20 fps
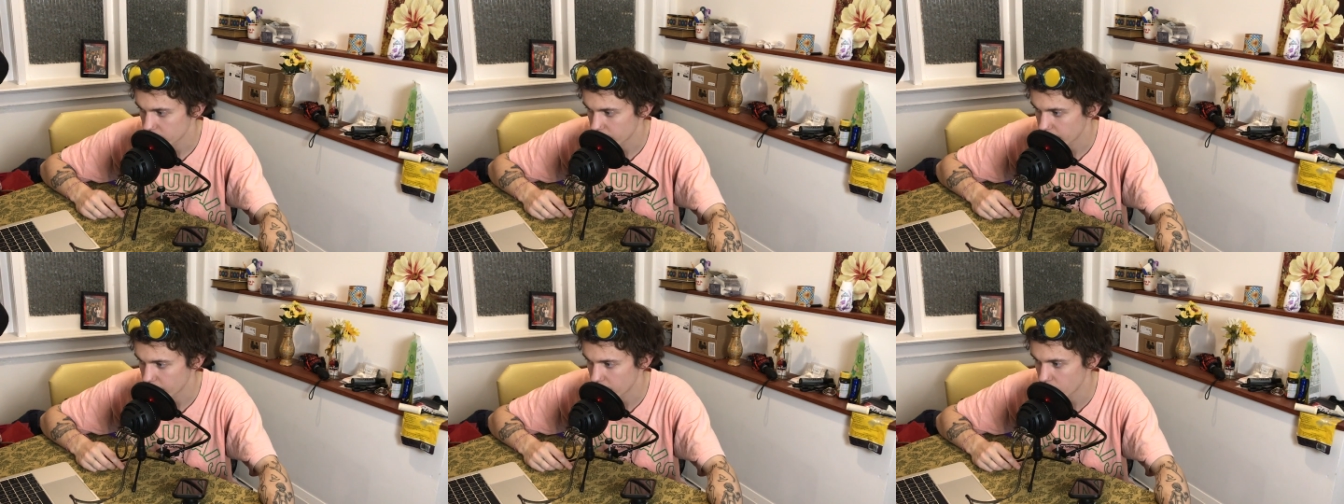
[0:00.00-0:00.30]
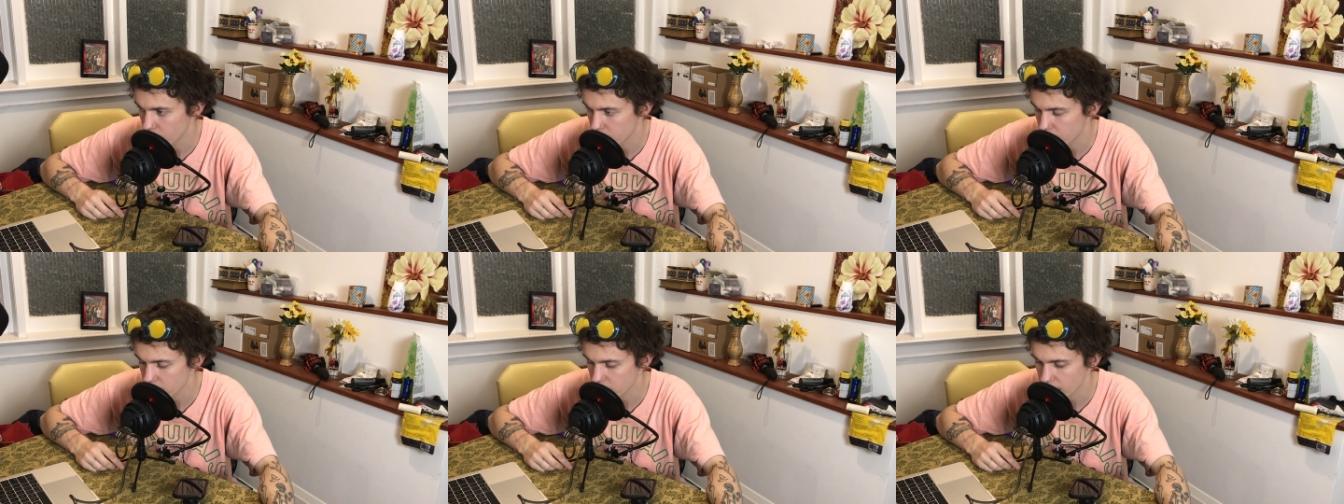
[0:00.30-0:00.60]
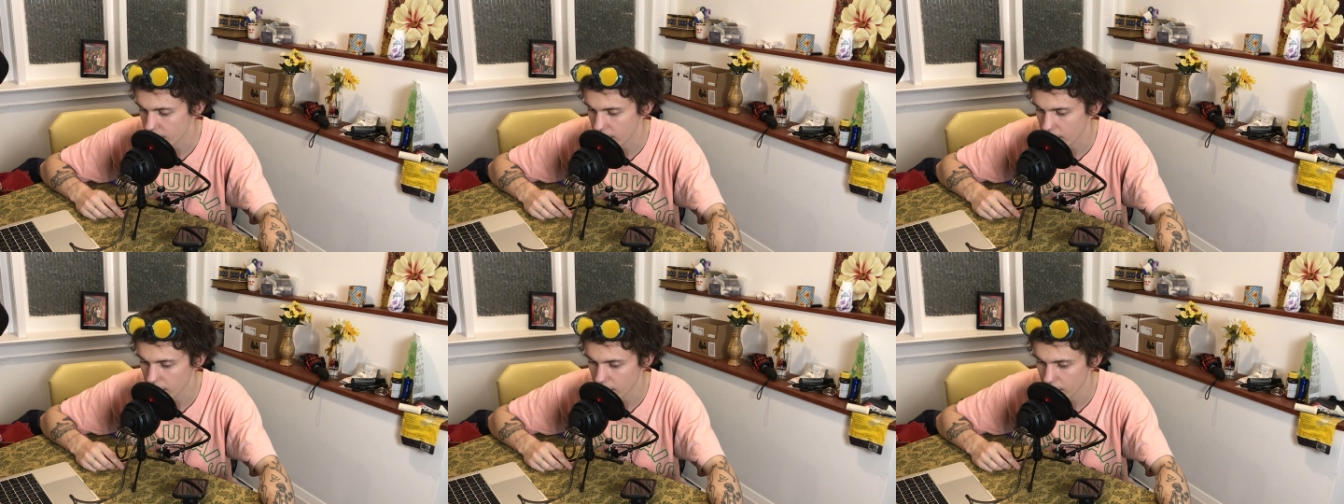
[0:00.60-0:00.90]
Like, who's
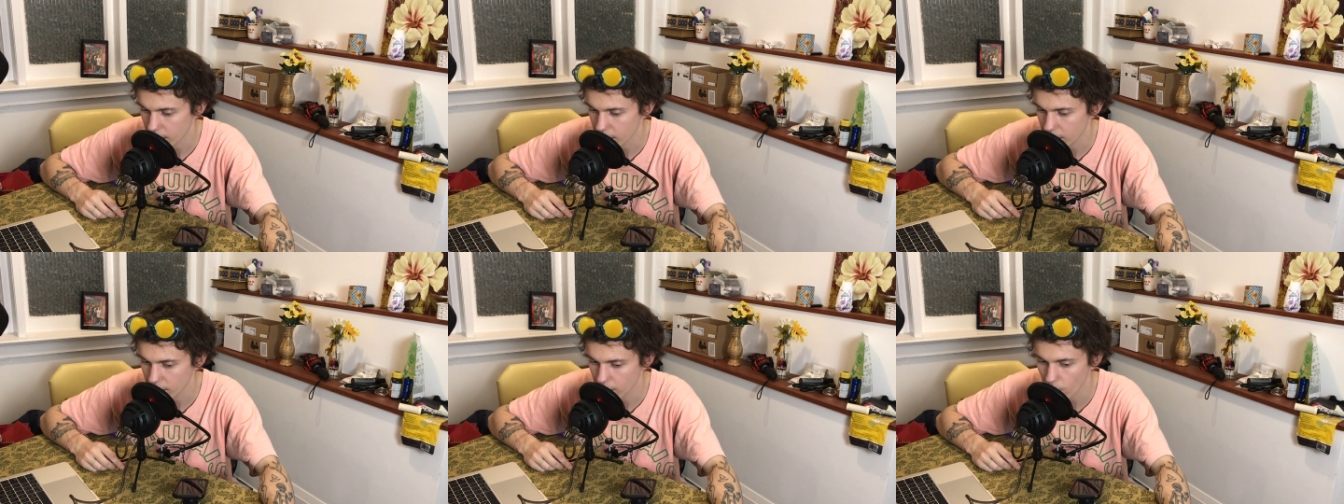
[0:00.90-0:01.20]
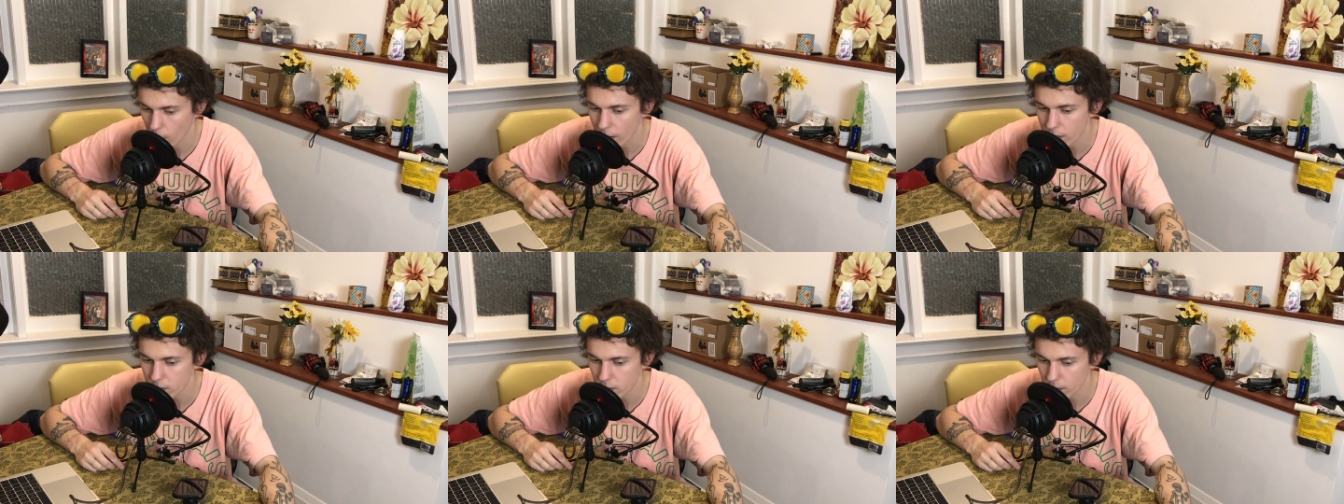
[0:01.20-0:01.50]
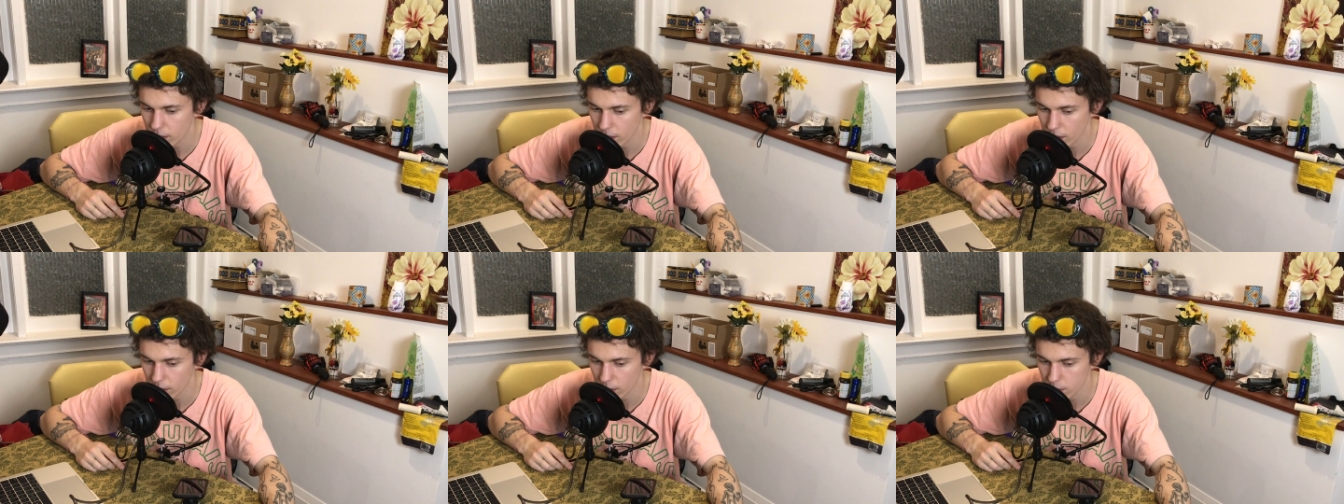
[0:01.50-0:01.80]
just like, why'd
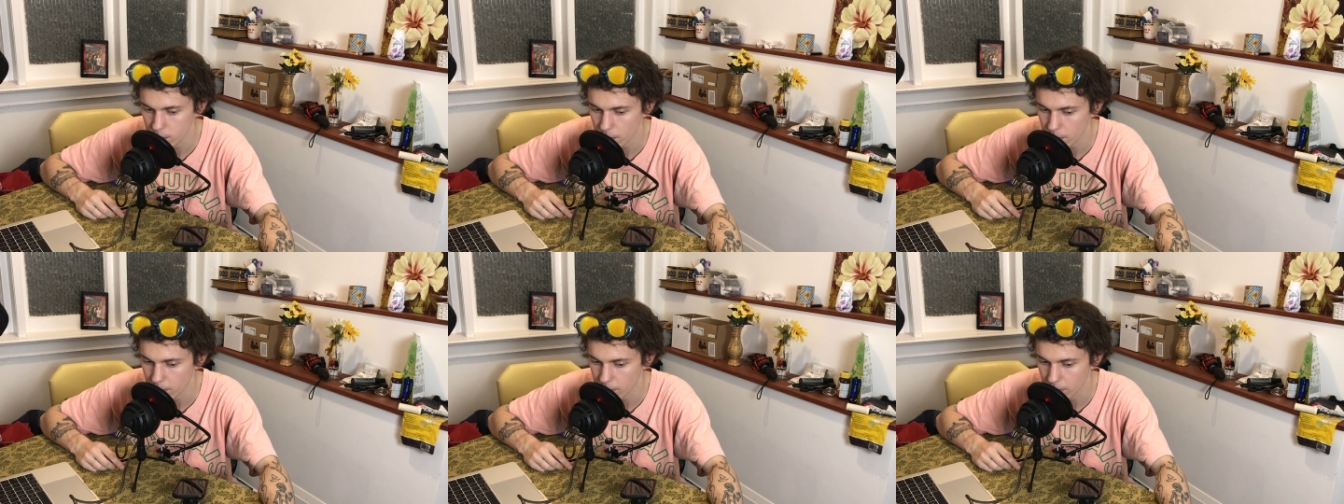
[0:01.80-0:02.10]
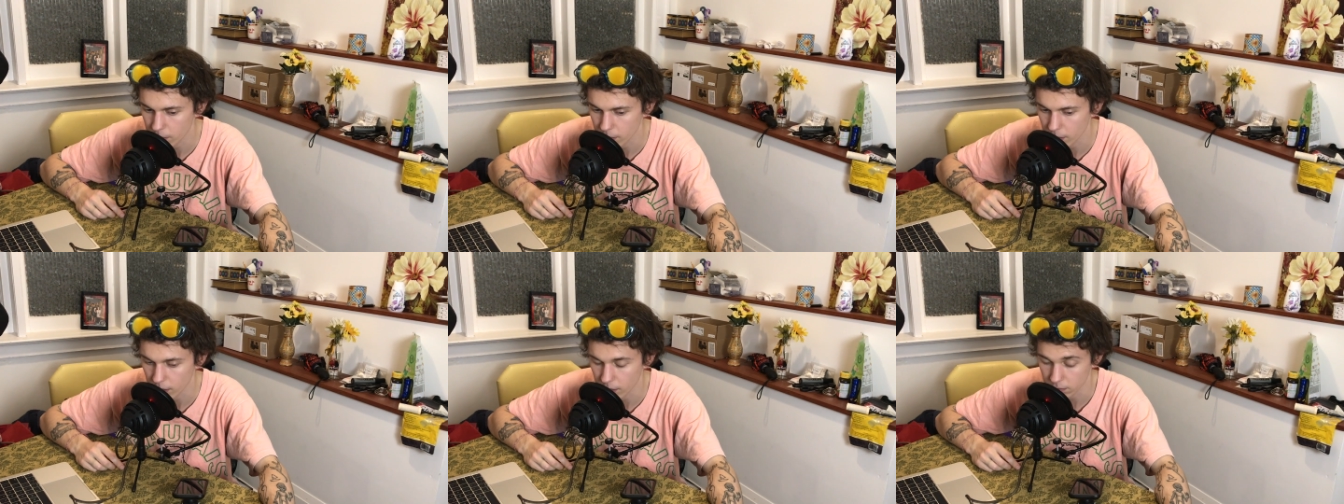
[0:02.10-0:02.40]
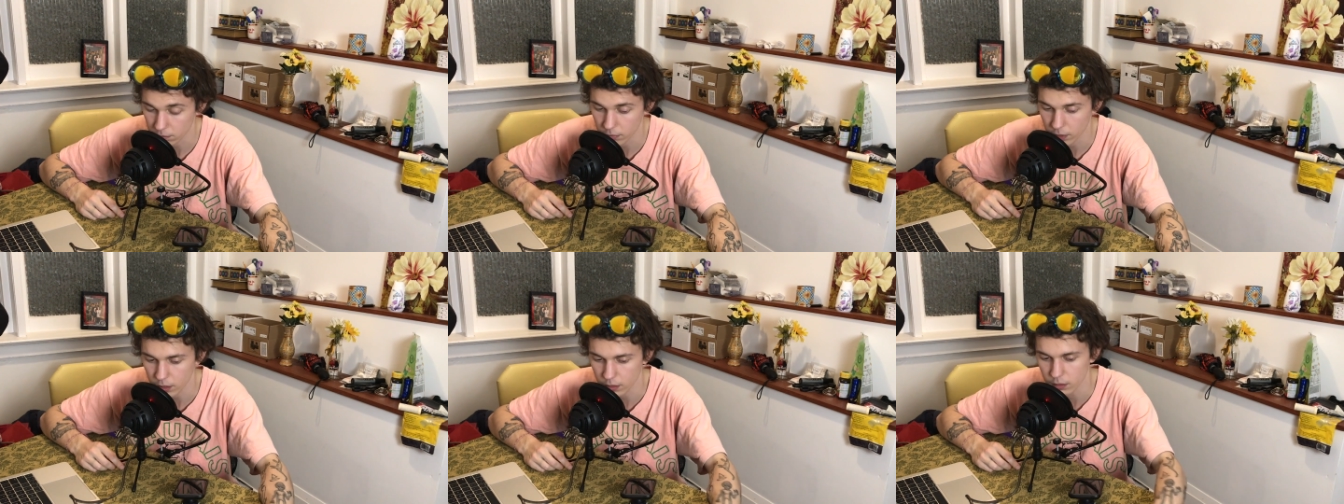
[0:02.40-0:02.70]
you kill those people? And they're
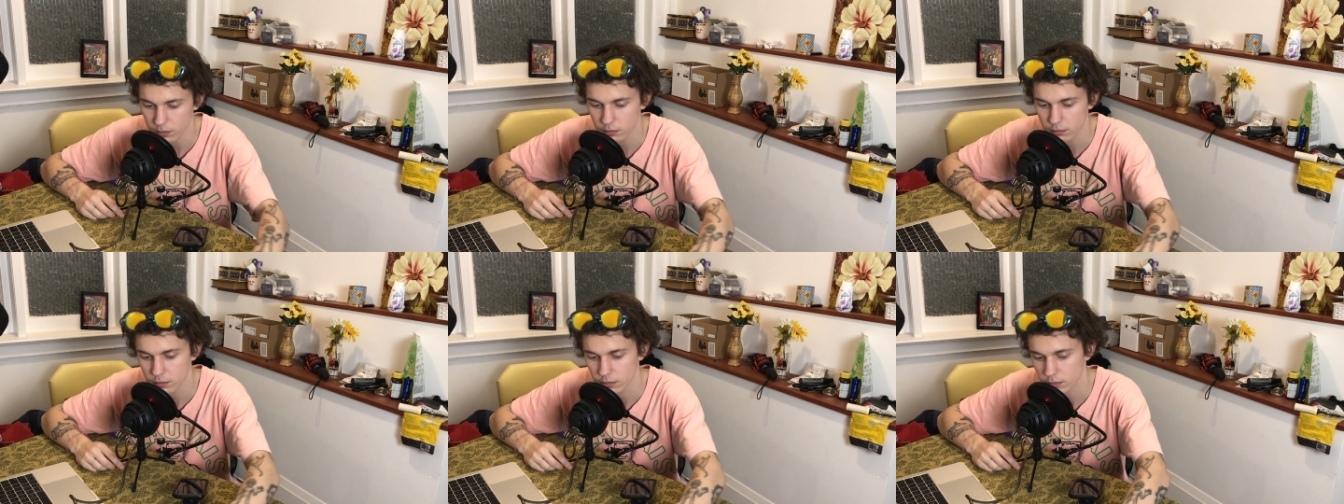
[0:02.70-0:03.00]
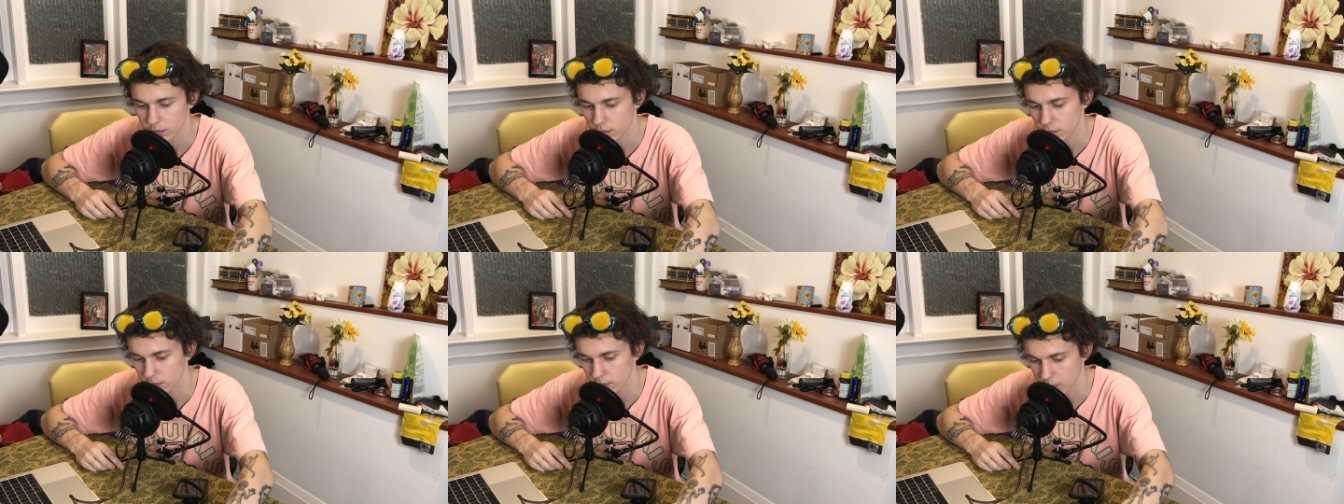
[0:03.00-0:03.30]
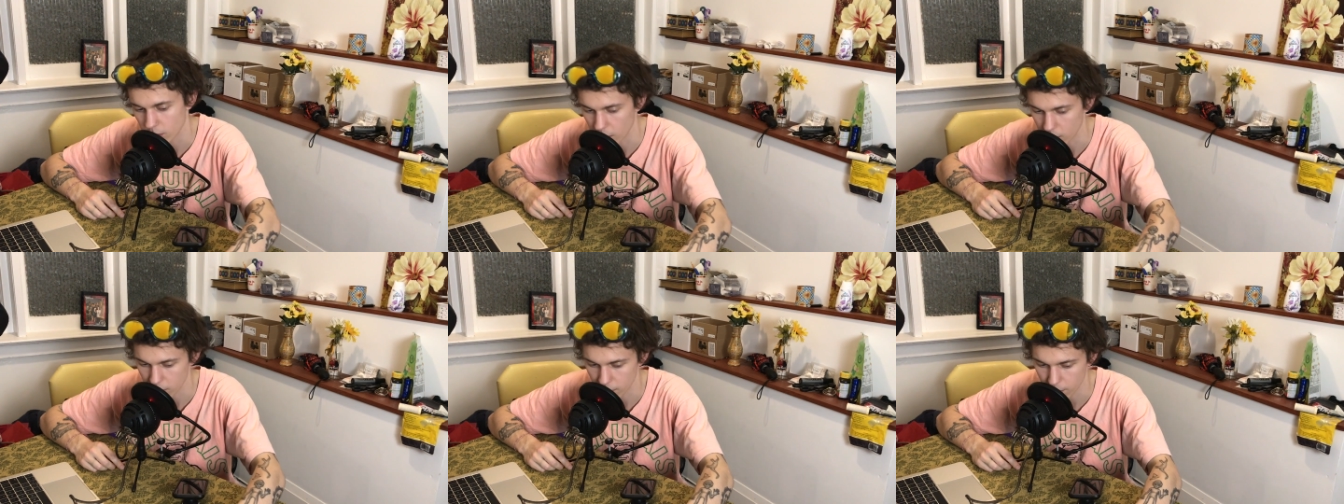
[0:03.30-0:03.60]
like, eh,
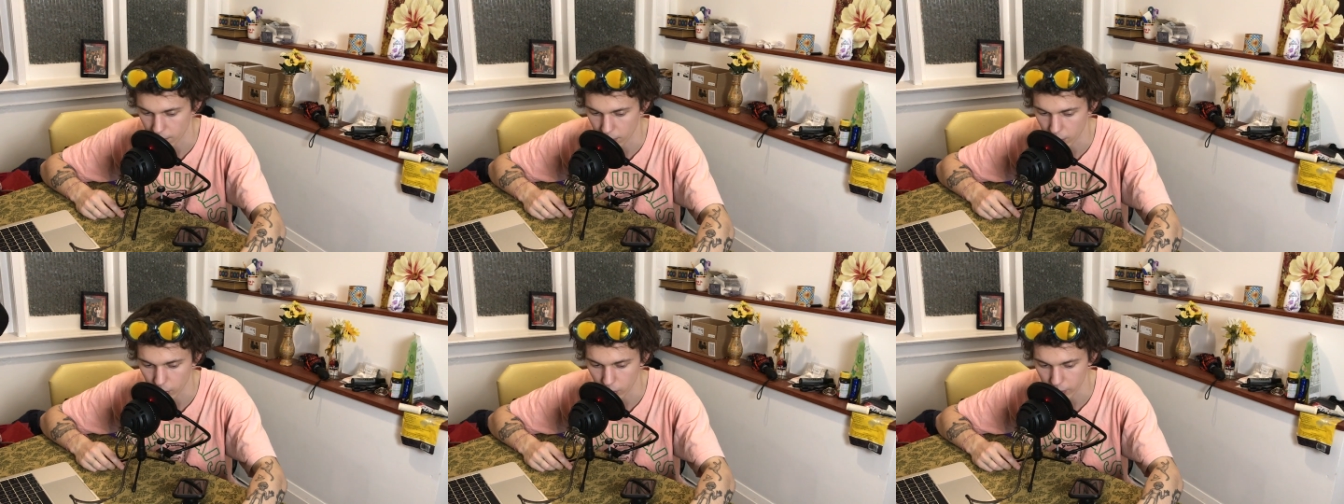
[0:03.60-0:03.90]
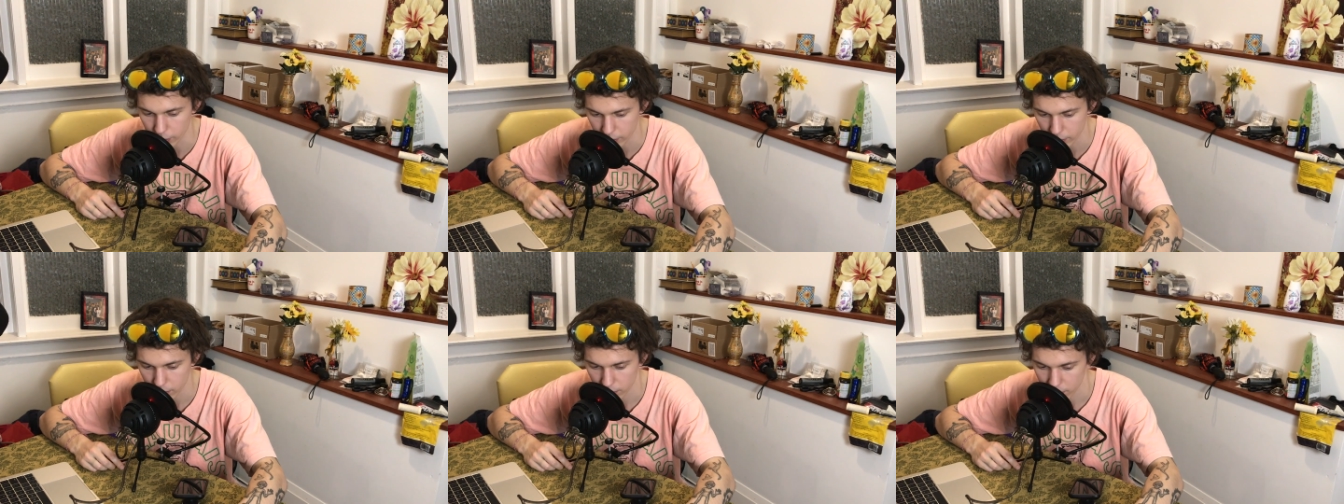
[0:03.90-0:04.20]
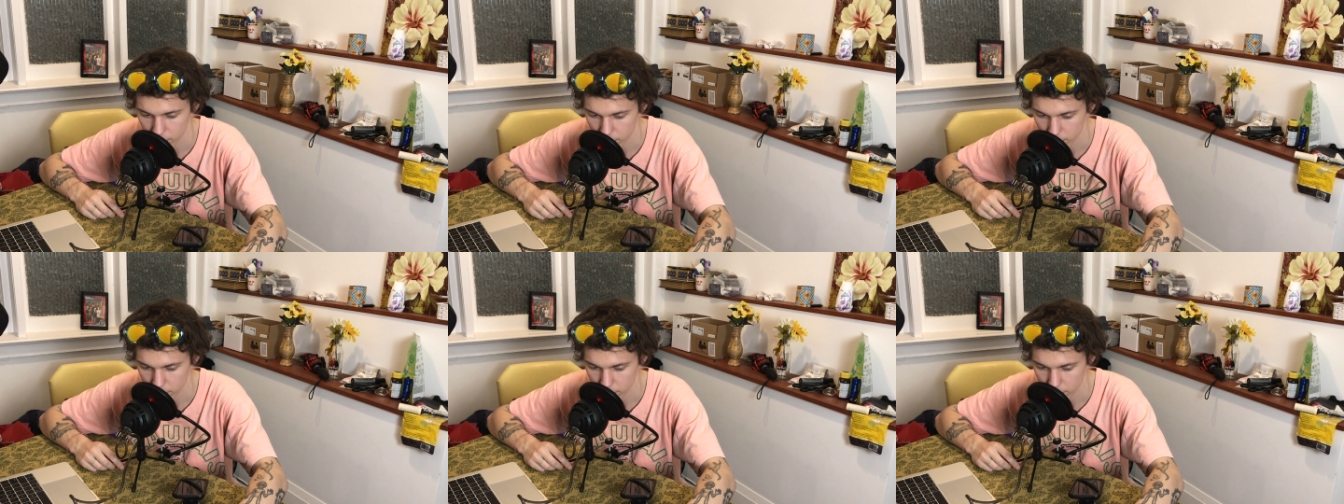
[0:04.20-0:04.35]
well, I was bored.